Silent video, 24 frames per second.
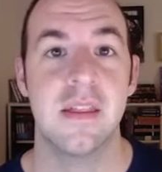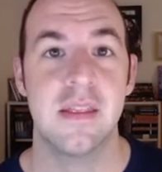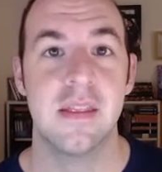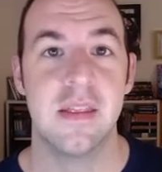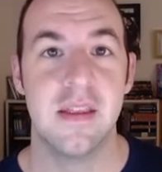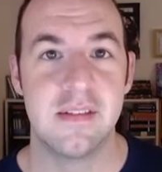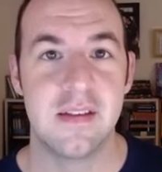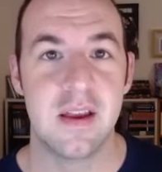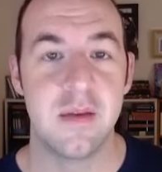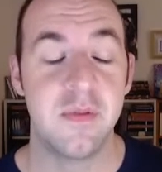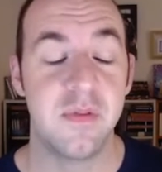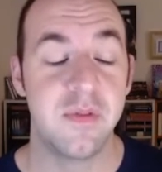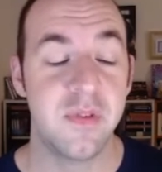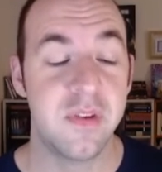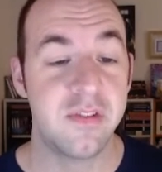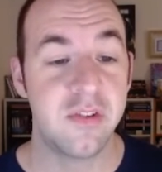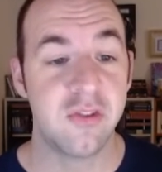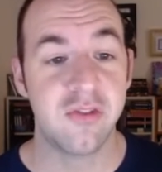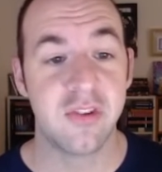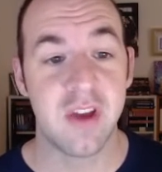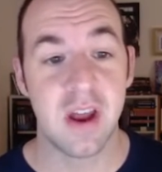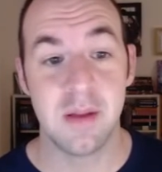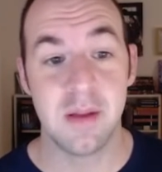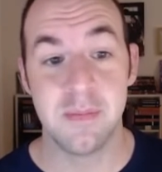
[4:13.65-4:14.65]
This type of
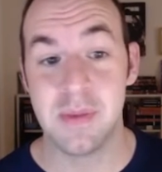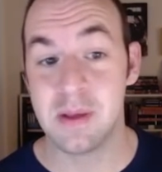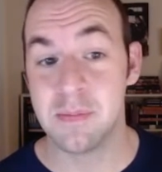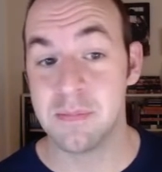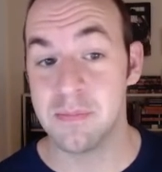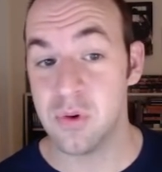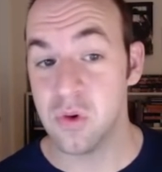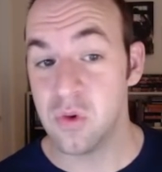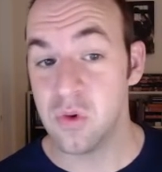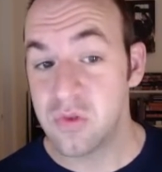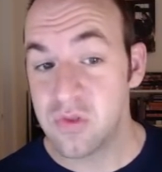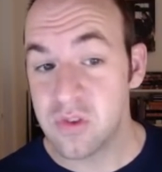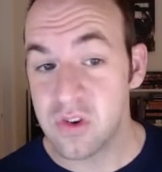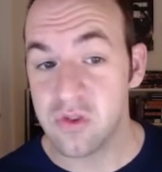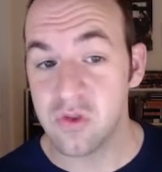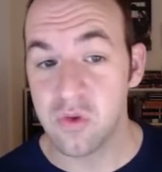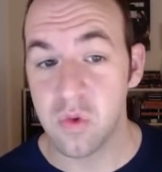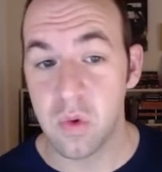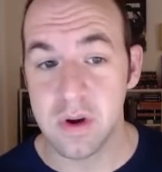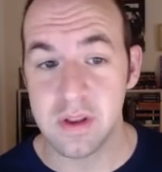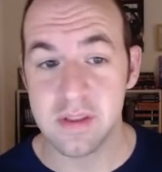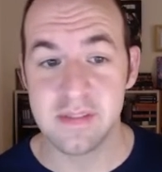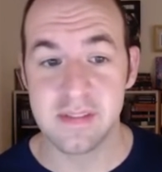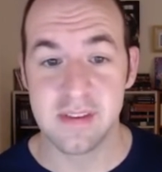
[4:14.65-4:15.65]
research got a big boost in
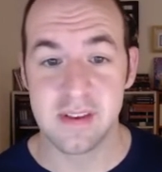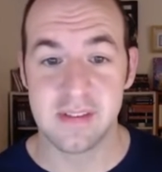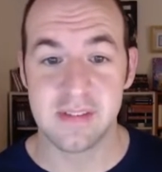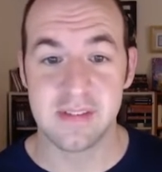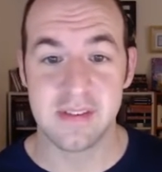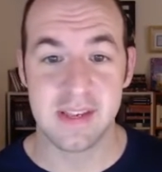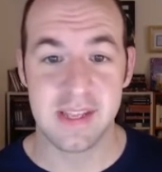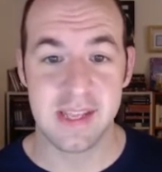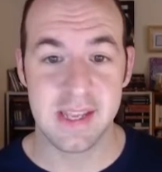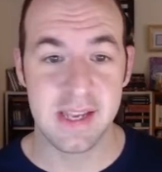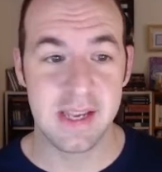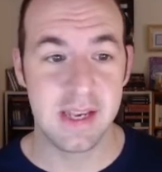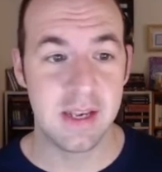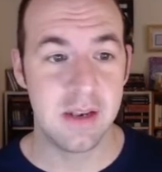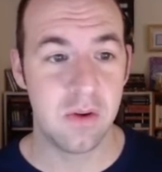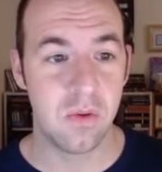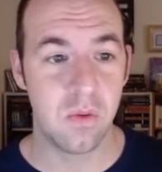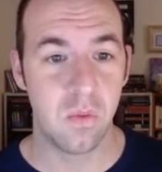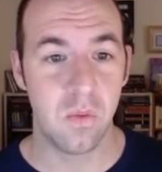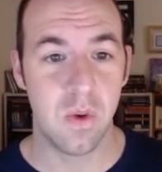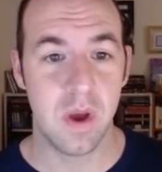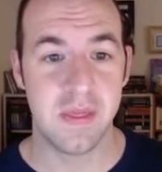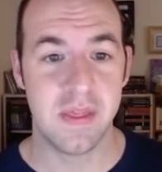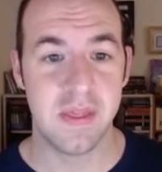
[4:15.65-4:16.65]
2016
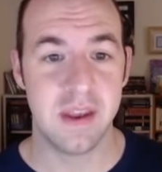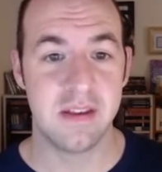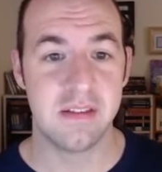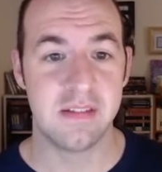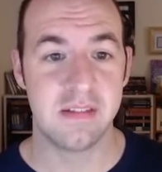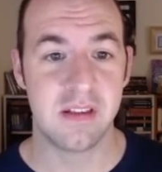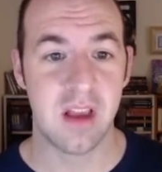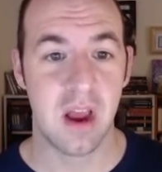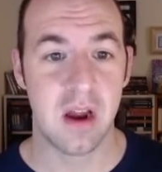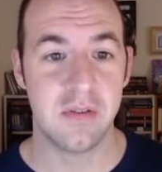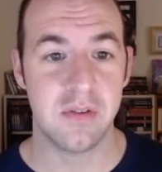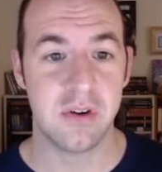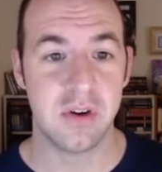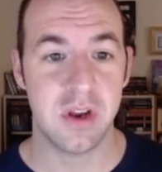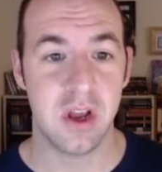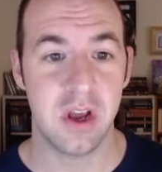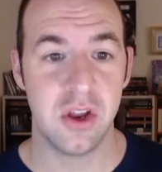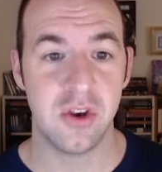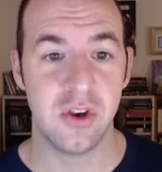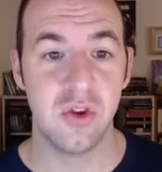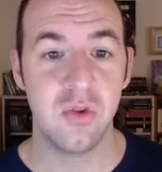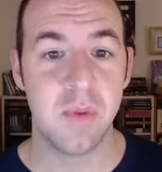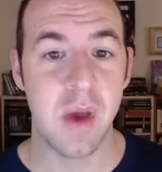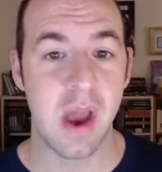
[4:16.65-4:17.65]
when they discovered a
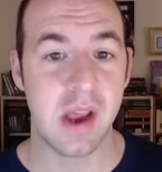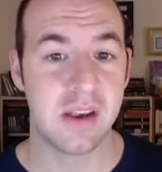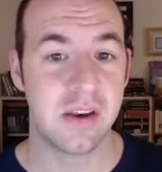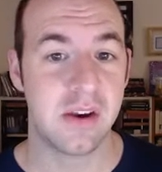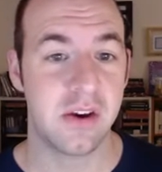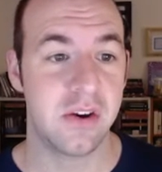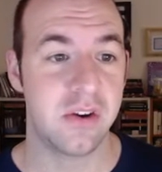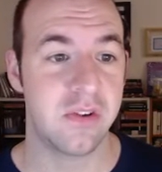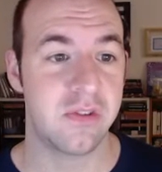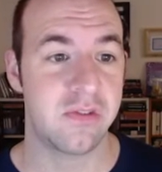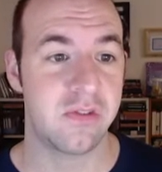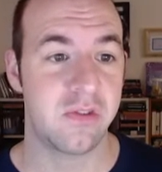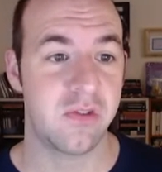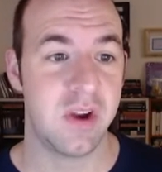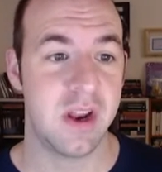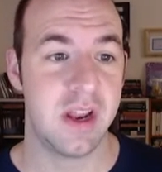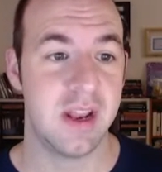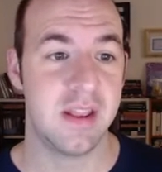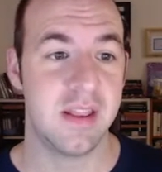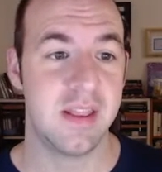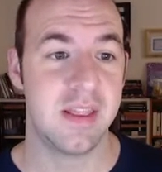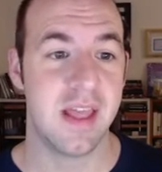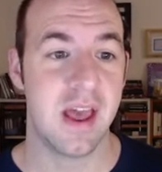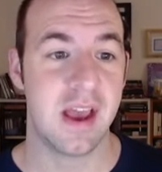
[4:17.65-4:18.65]
new bacterial
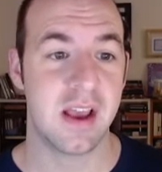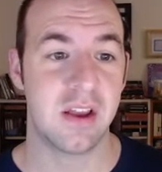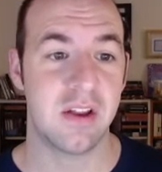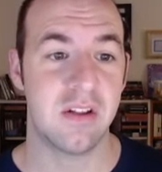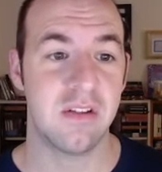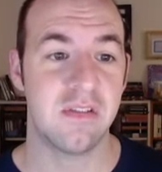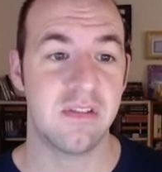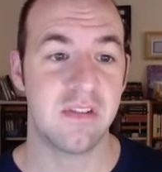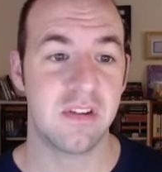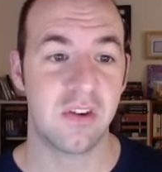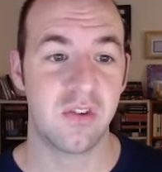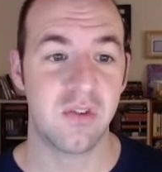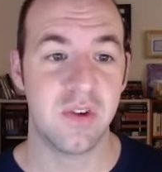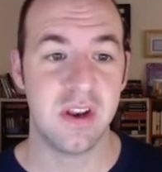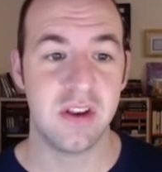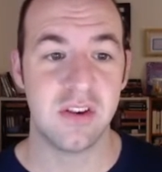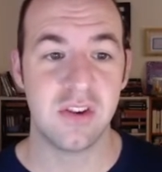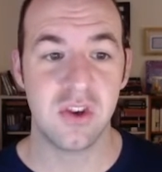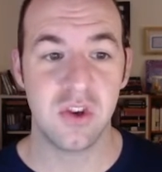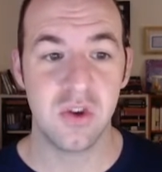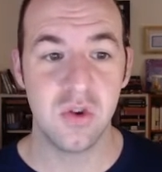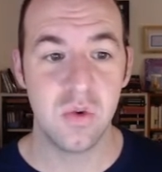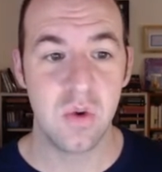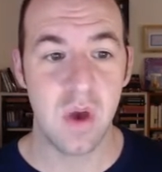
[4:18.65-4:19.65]
strain that could
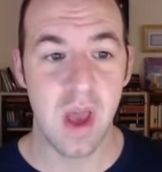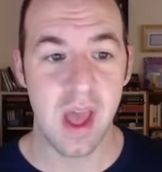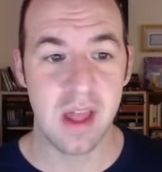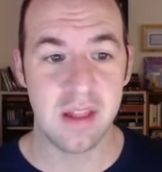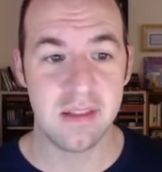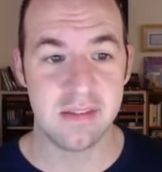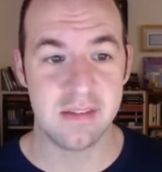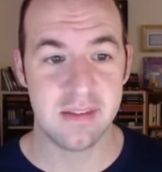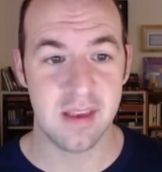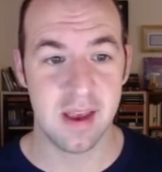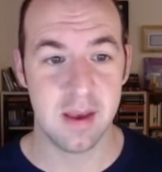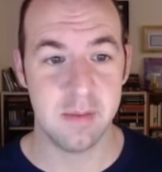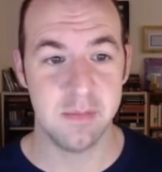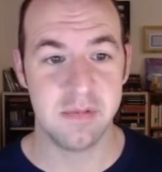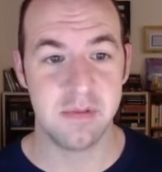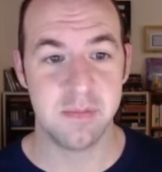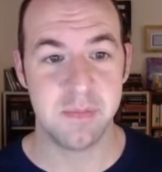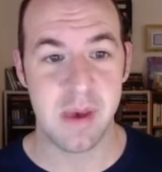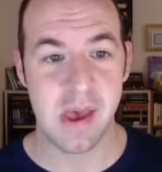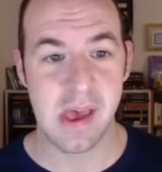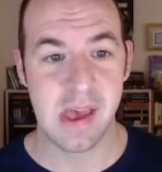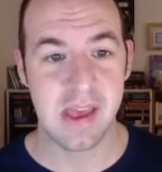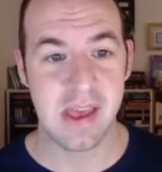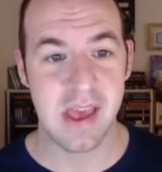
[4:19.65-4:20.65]
secrete two enzymes,
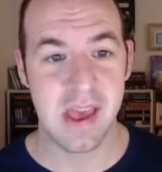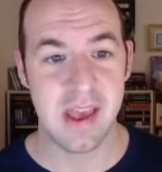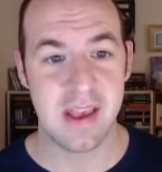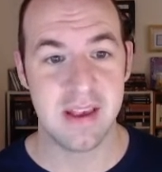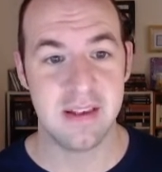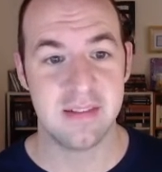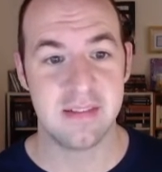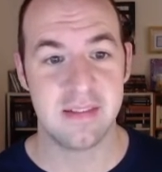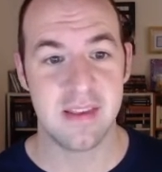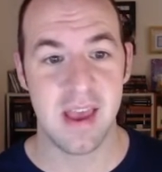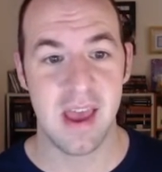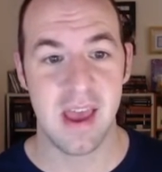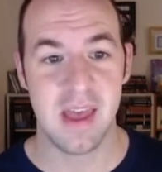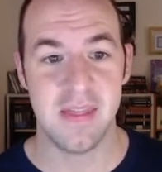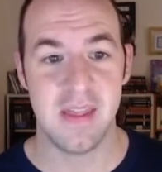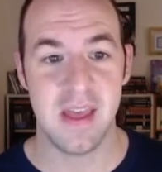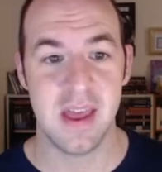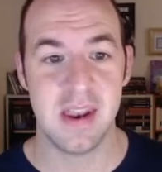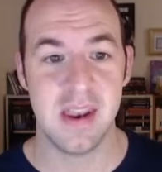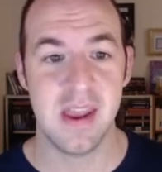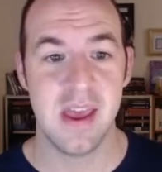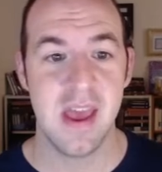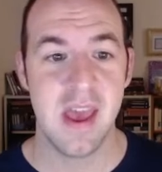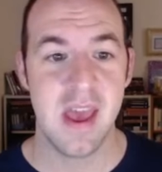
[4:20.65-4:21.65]
PET-ACE and
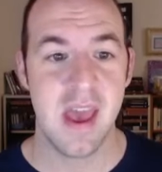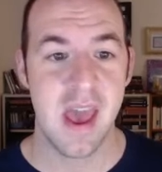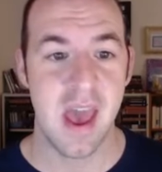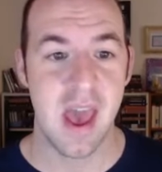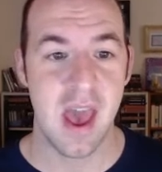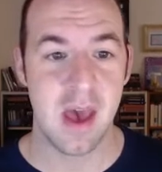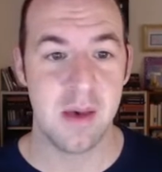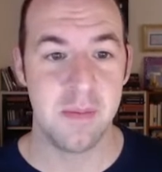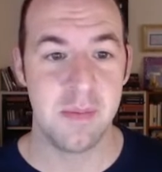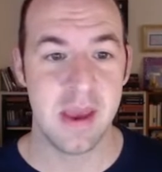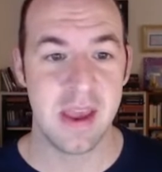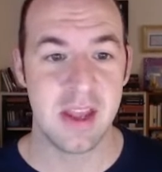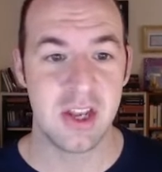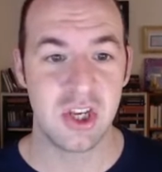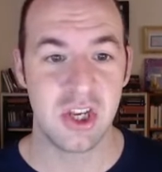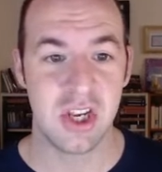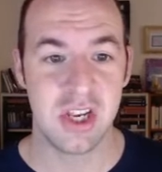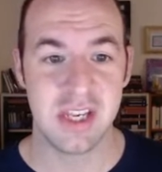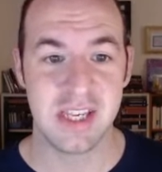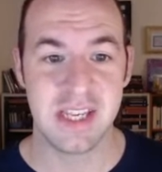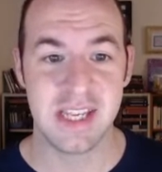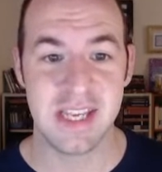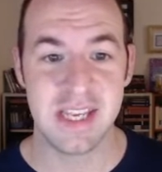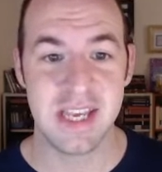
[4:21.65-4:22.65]
then
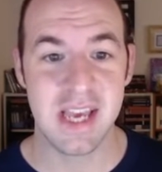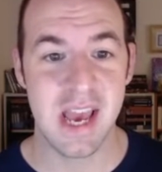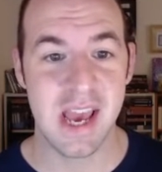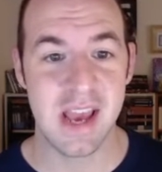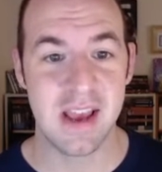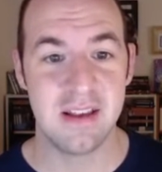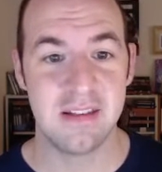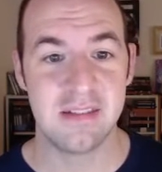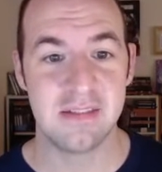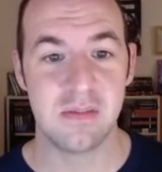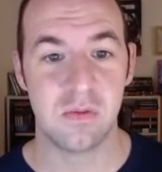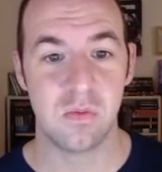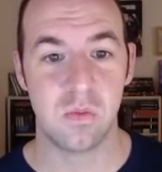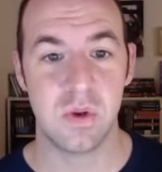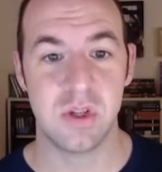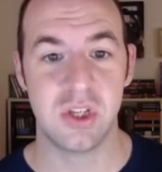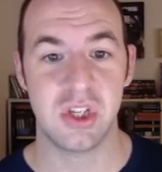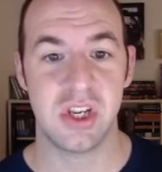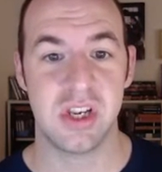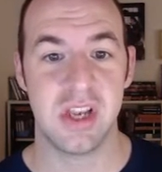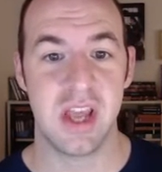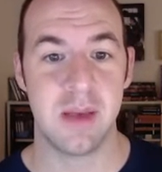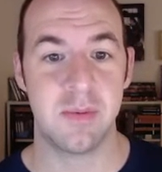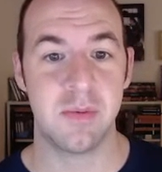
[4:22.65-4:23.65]
MHET-ACE,
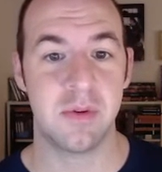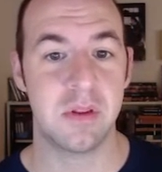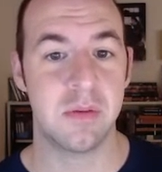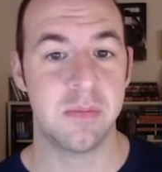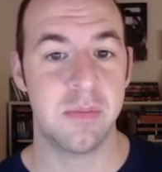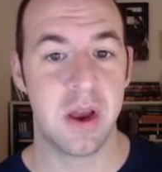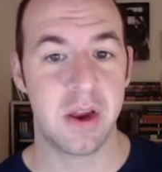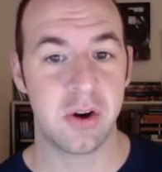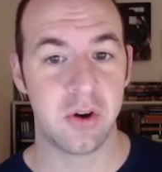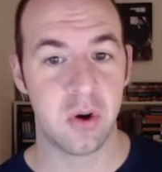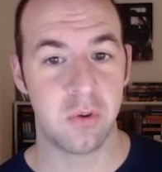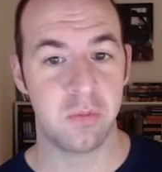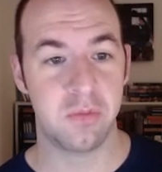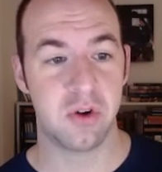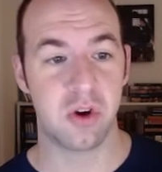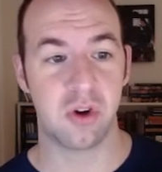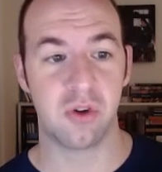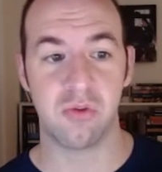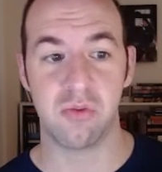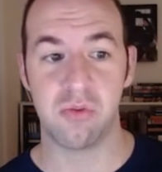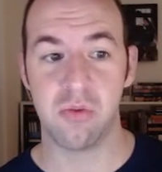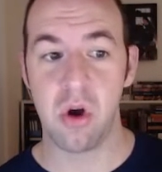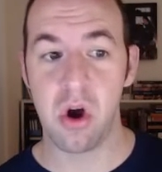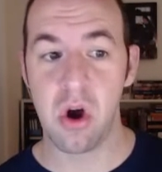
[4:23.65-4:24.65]
which enable the microbe to
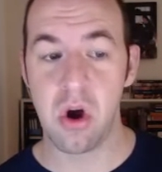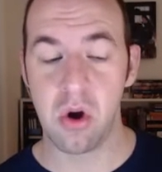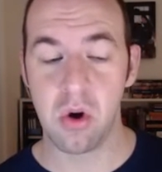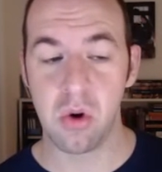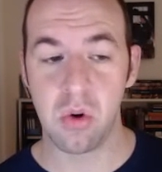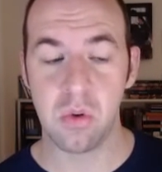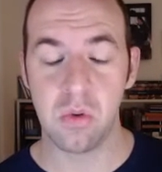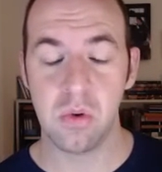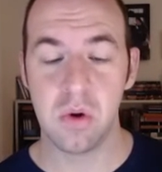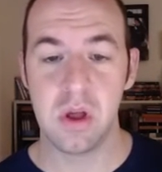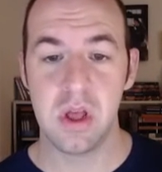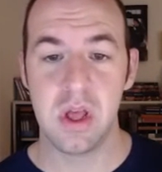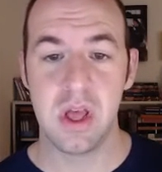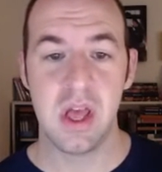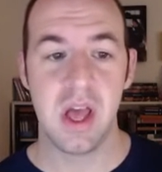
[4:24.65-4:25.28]
grow